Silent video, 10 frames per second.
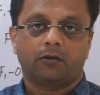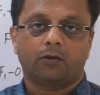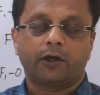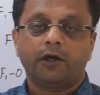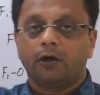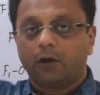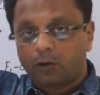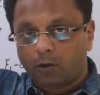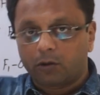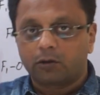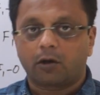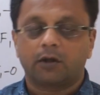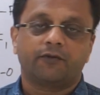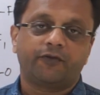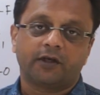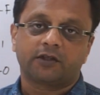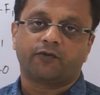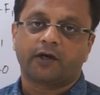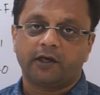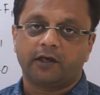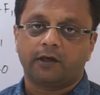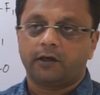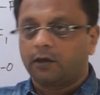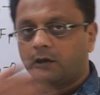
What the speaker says: Okay, don't draw the figures vertically.